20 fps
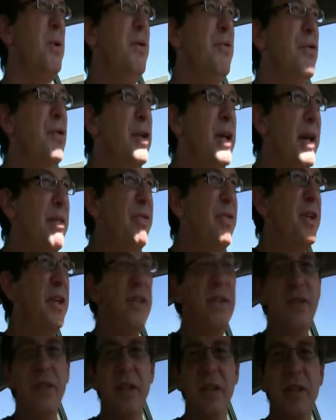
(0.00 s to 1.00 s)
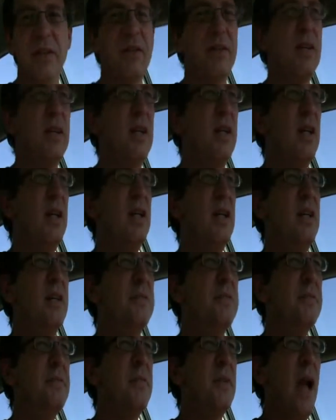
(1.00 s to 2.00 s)
We forget these
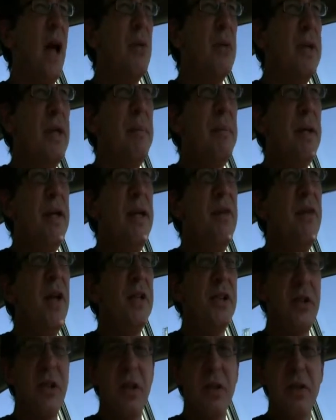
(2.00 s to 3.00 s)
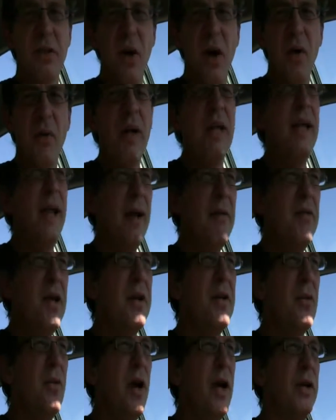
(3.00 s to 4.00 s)
things. I really believe that children already have
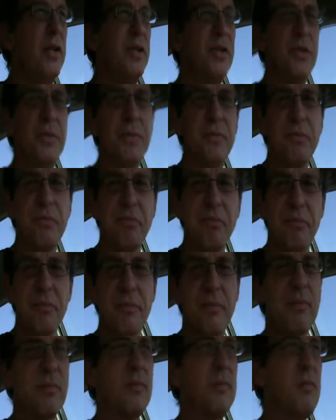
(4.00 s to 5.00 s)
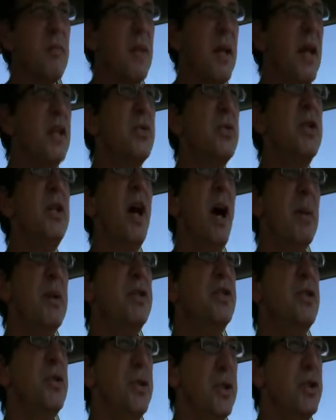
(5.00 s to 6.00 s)
that awareness as we come
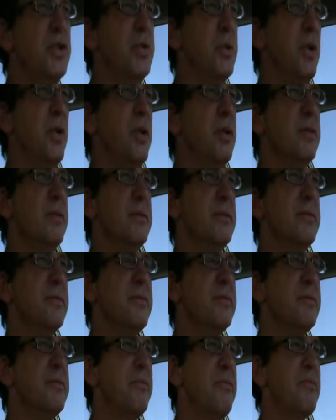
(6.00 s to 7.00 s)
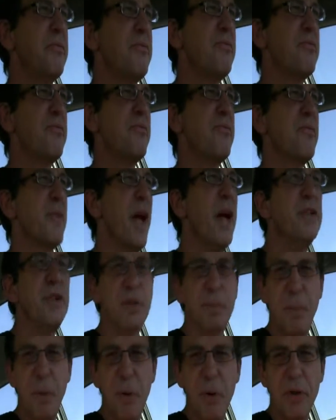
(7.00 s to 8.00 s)
into this world
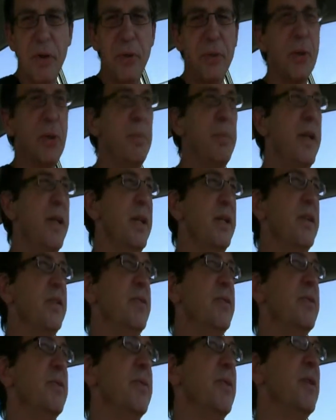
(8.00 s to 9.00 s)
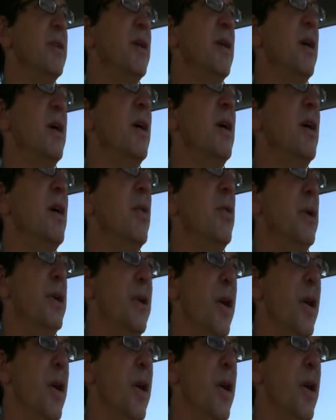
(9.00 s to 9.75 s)
as spiritual beings.